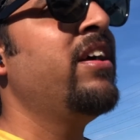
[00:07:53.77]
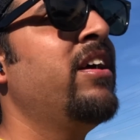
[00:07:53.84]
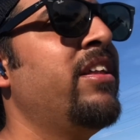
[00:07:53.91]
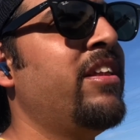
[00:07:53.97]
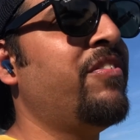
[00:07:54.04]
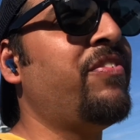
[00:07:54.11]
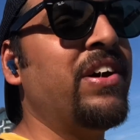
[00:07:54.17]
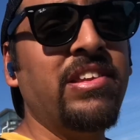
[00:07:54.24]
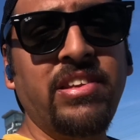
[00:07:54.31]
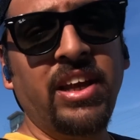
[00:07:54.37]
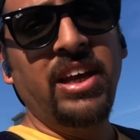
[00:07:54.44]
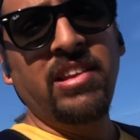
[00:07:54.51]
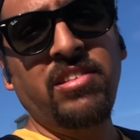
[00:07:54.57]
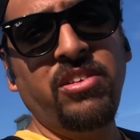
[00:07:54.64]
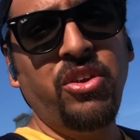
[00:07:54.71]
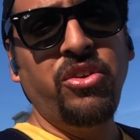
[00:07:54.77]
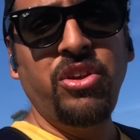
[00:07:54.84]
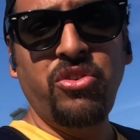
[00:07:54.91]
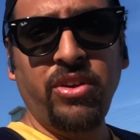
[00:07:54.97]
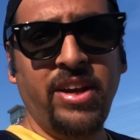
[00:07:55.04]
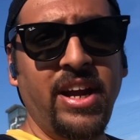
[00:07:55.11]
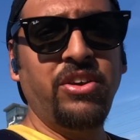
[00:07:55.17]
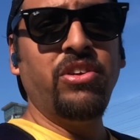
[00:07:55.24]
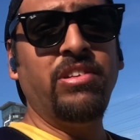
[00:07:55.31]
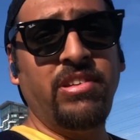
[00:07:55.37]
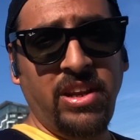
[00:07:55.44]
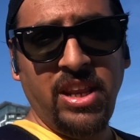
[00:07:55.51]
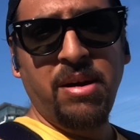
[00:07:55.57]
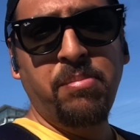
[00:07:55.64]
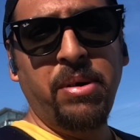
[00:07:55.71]
the first thing is you need to get your
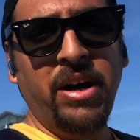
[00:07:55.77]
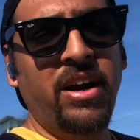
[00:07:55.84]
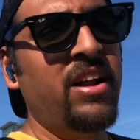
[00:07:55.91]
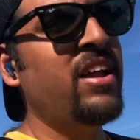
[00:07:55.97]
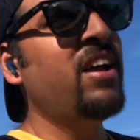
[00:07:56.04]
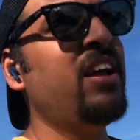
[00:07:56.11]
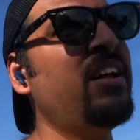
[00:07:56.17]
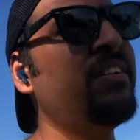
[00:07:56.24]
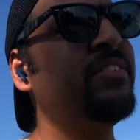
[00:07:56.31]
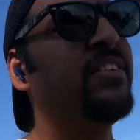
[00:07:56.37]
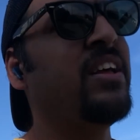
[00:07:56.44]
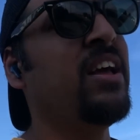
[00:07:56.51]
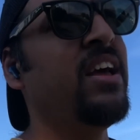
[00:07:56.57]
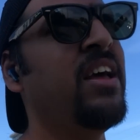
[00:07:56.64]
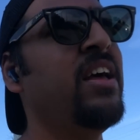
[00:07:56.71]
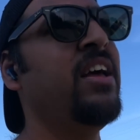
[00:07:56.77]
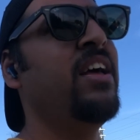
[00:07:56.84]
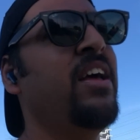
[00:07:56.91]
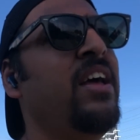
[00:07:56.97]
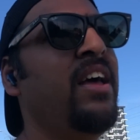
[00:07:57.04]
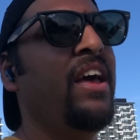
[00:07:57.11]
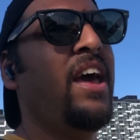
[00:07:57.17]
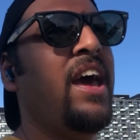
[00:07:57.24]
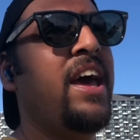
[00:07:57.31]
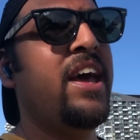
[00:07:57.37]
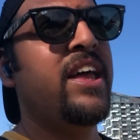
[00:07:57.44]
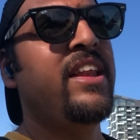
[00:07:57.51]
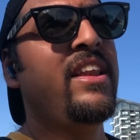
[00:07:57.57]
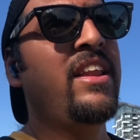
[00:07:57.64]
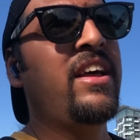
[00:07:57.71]
SIN number,
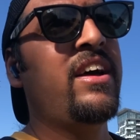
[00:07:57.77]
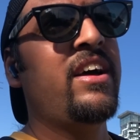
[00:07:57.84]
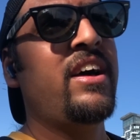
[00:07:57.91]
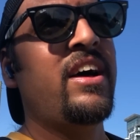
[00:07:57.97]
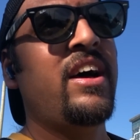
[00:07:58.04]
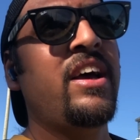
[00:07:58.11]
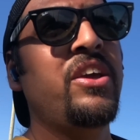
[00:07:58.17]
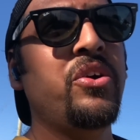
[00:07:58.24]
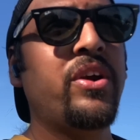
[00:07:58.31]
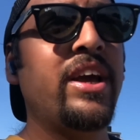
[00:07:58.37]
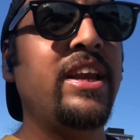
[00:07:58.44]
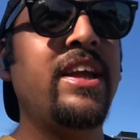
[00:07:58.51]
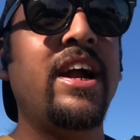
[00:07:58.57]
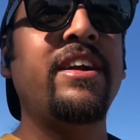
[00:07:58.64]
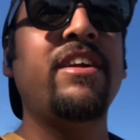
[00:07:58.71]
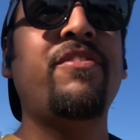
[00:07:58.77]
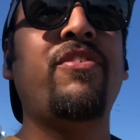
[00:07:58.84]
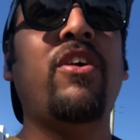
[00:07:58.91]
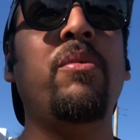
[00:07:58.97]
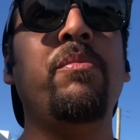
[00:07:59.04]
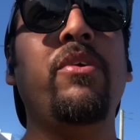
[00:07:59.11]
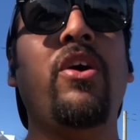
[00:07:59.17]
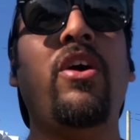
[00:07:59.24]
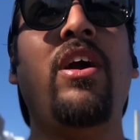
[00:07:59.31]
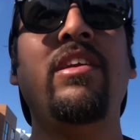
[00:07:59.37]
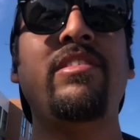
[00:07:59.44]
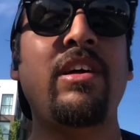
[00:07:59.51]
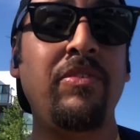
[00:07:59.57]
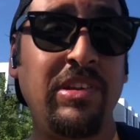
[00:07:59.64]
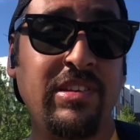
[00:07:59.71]
and you can get it from your
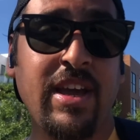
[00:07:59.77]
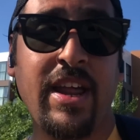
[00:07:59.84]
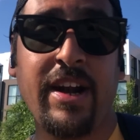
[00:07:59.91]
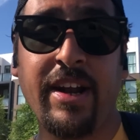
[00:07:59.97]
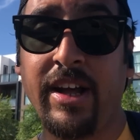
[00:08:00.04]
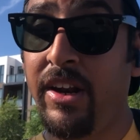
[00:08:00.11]
Service Canada,